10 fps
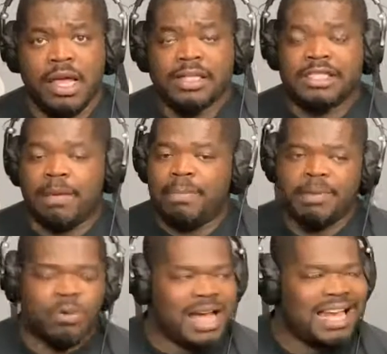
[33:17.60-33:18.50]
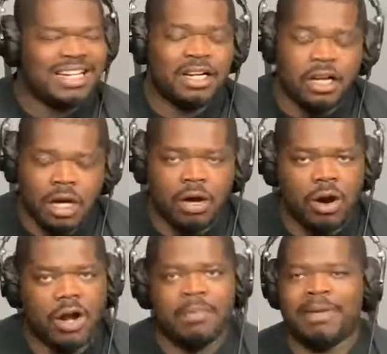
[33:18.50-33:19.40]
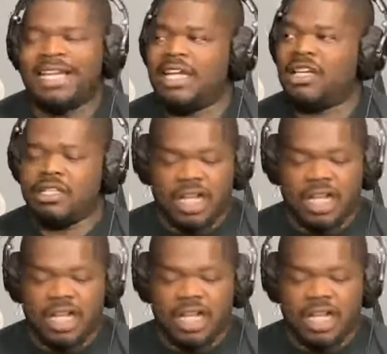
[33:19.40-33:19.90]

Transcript: Some people got a good heart, man.